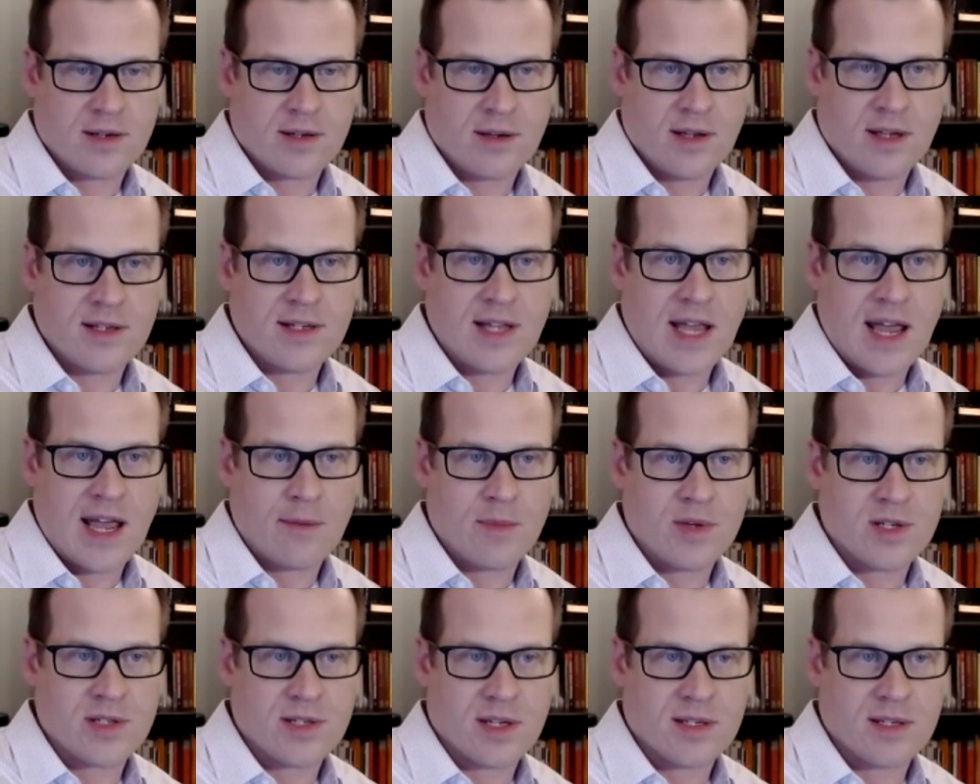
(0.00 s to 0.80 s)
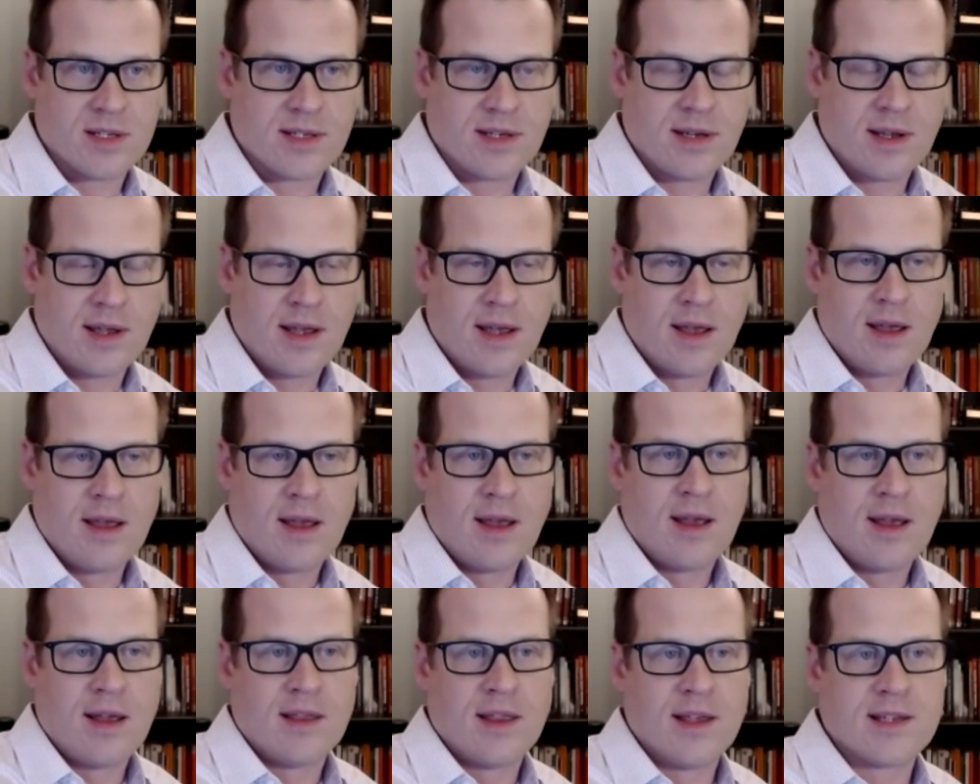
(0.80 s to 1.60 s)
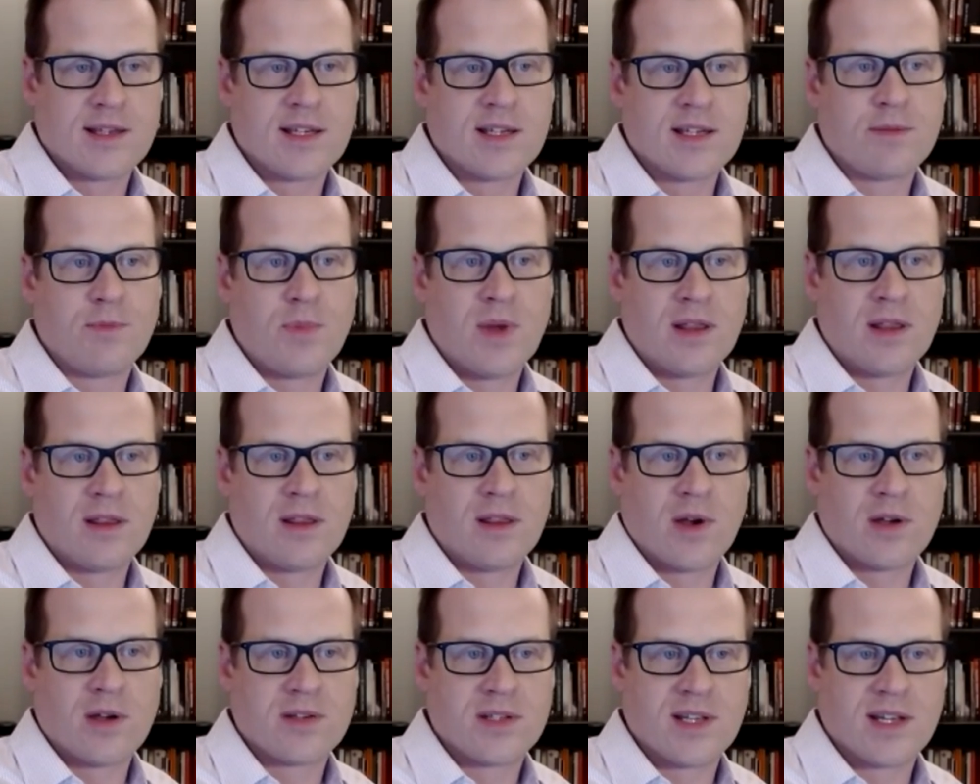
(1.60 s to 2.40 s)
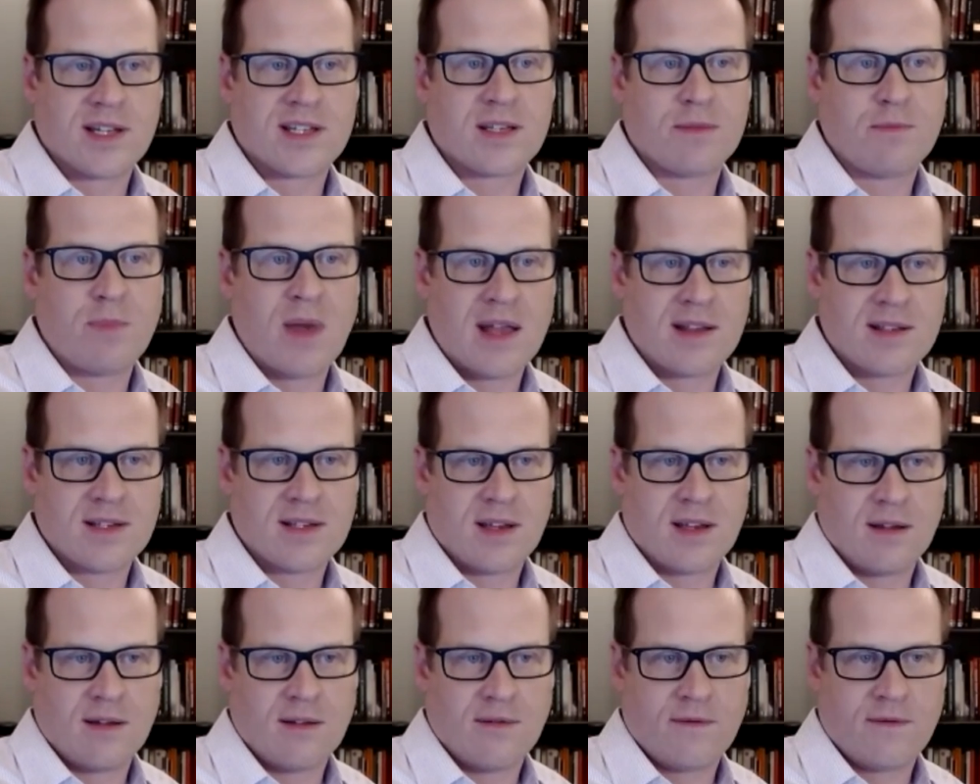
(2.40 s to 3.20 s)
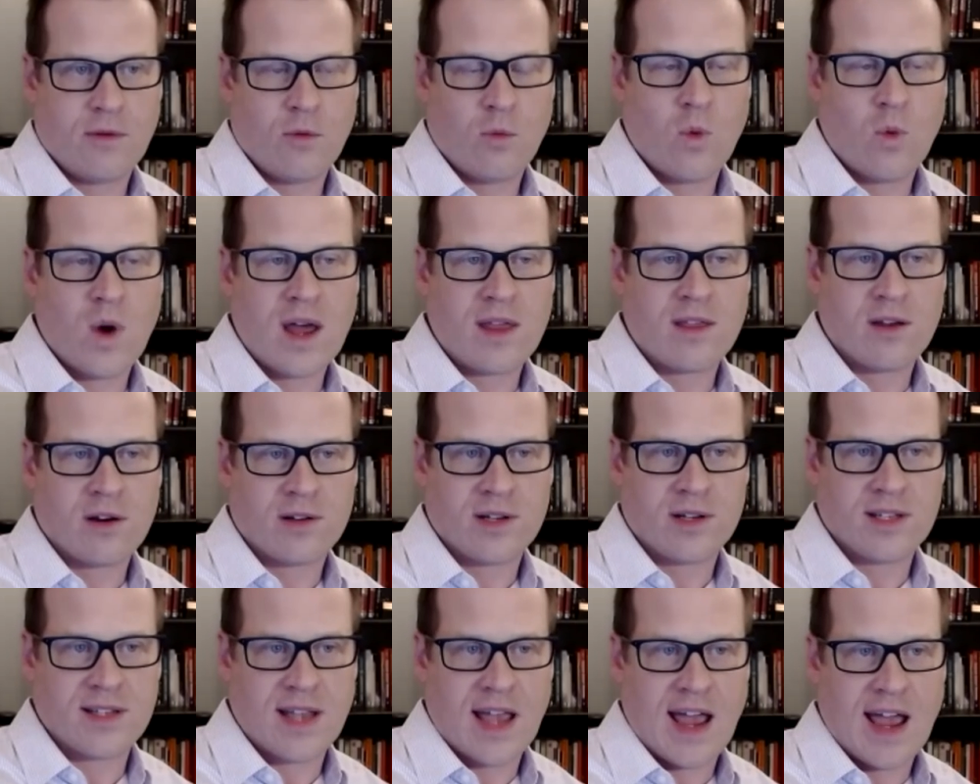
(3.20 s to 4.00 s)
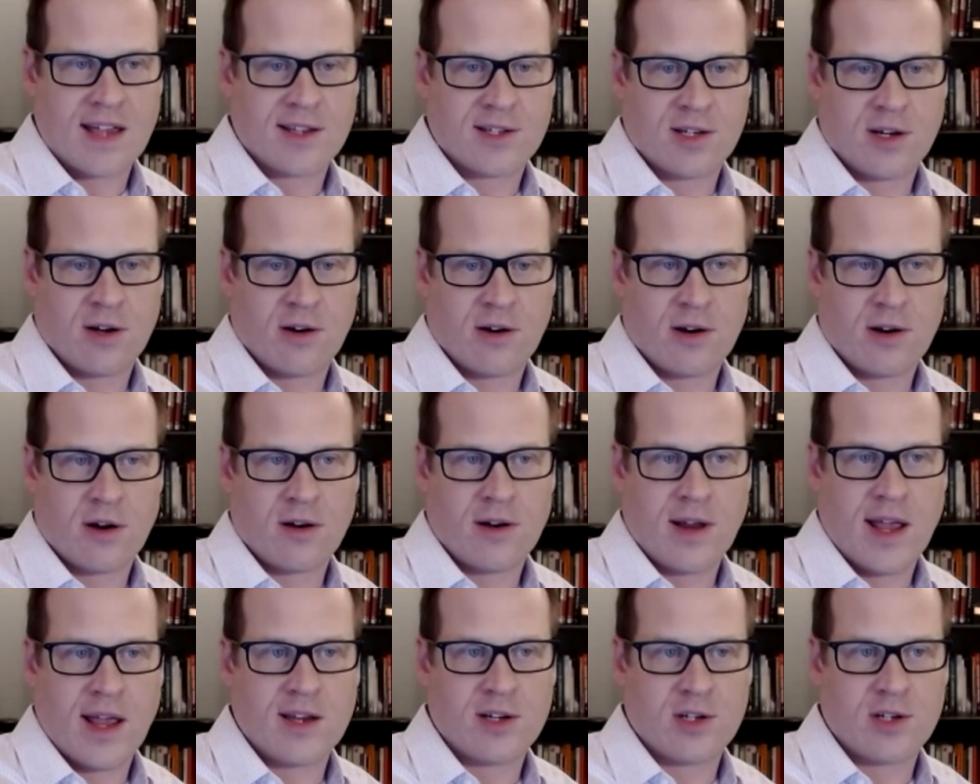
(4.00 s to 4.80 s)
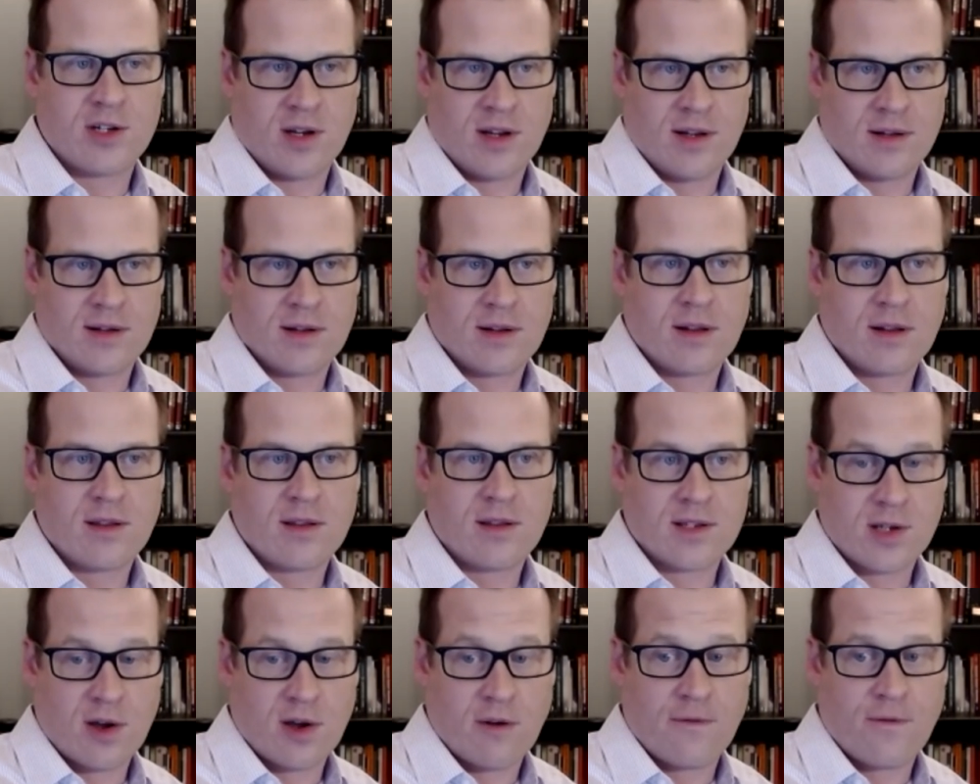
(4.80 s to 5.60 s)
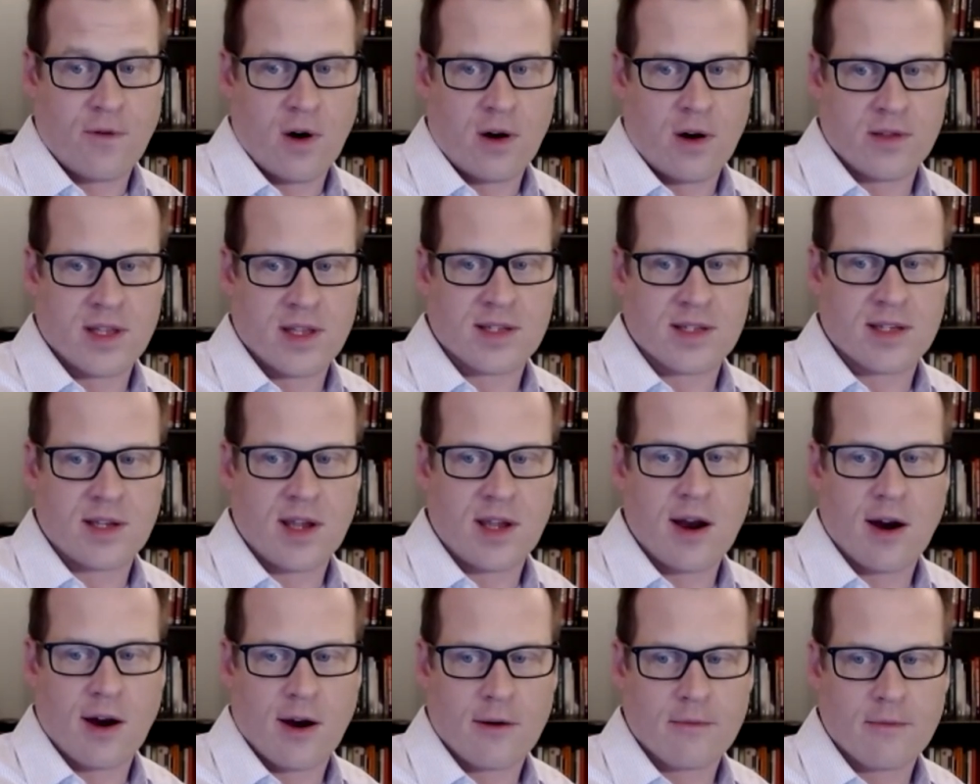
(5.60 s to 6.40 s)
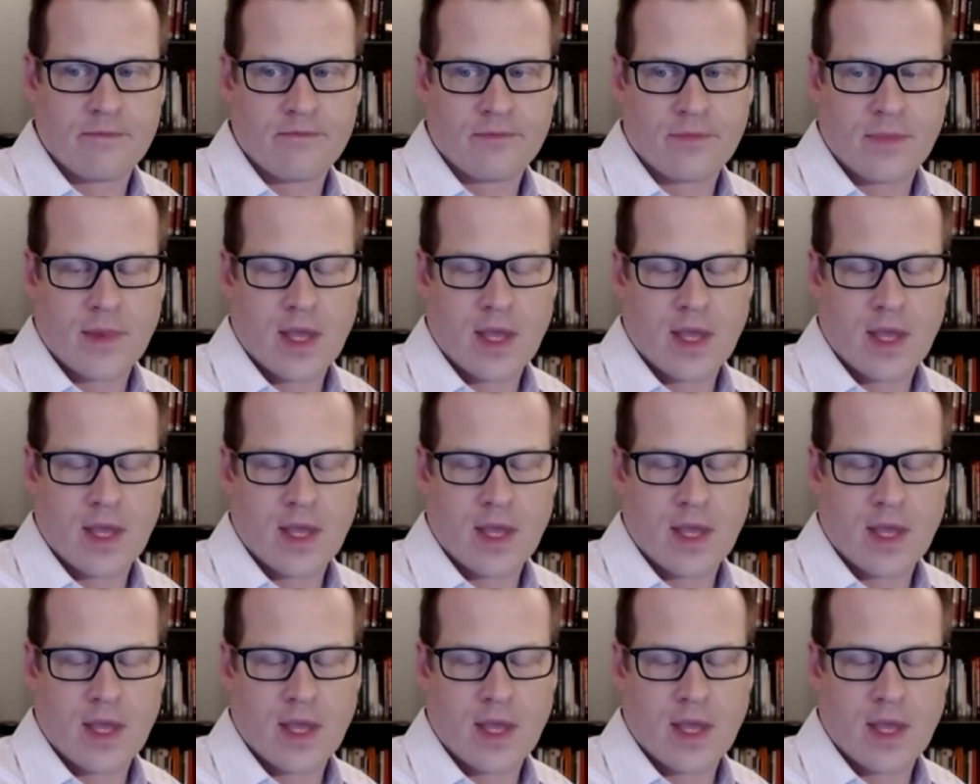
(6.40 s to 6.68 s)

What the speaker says: in damages. This has been the most expensive weather disaster in our nation so far this year.